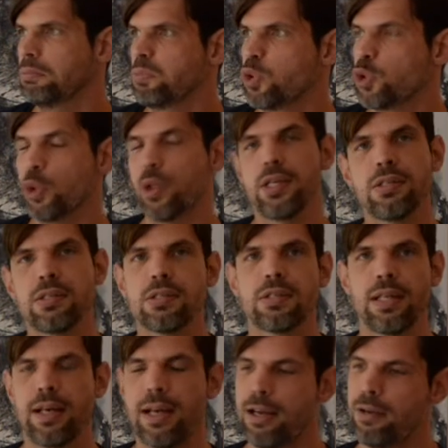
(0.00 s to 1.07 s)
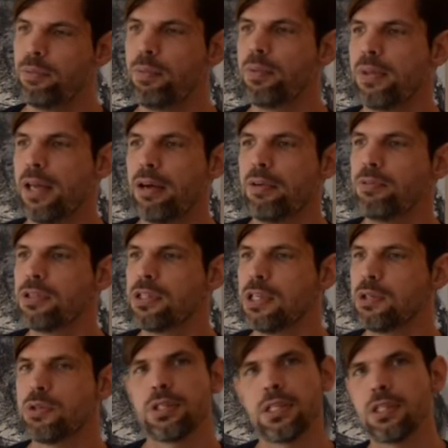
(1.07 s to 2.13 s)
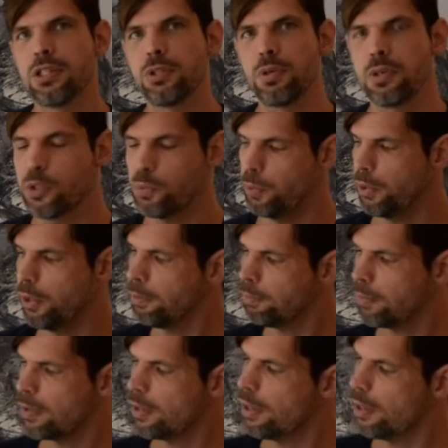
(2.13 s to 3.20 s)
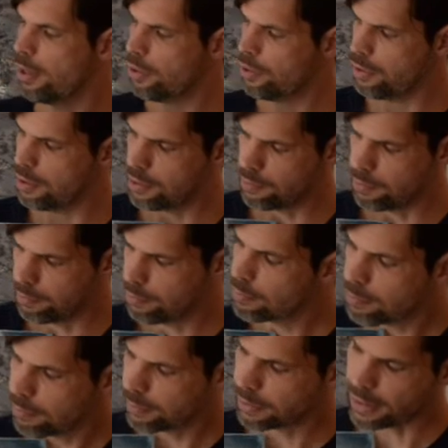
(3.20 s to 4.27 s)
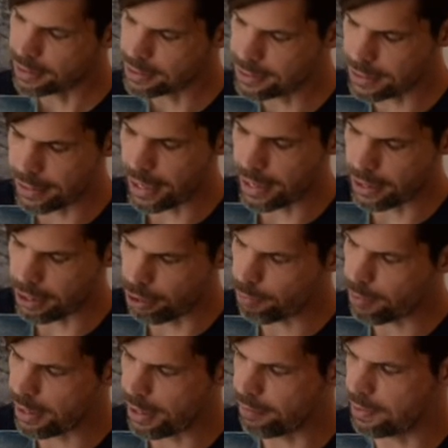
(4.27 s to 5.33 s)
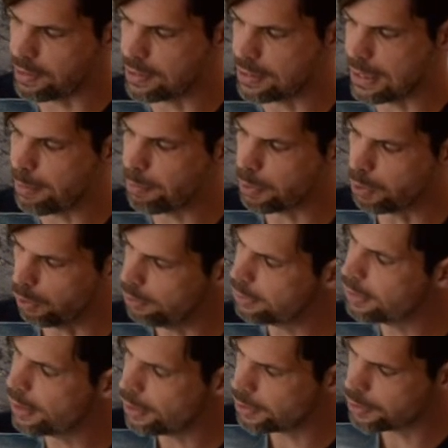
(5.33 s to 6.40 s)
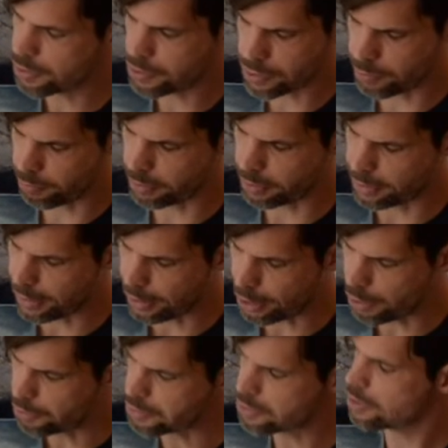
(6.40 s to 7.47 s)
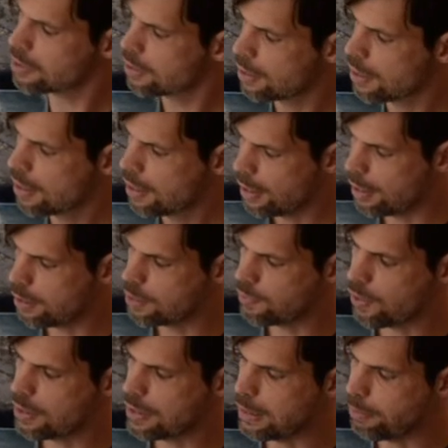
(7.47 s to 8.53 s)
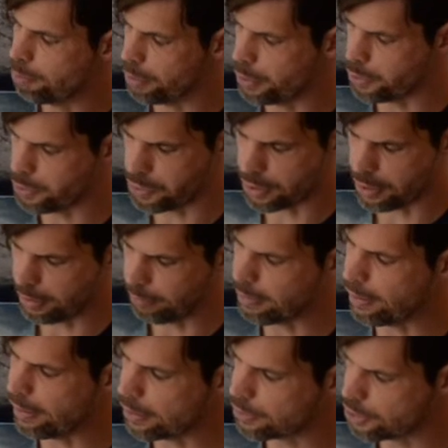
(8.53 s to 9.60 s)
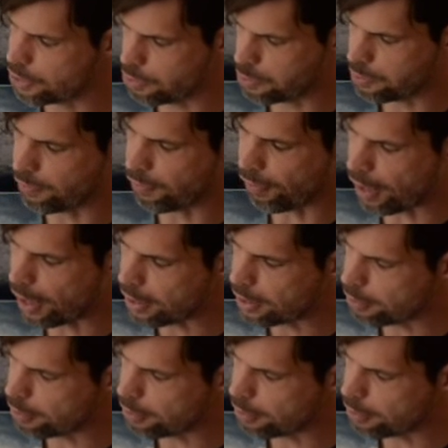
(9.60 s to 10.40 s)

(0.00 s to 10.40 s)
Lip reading: choice that I thought was interesting to explore, and you can kind of see that here. We have these deep gold colors, yellows, and these very deep blues, and I like to use a variety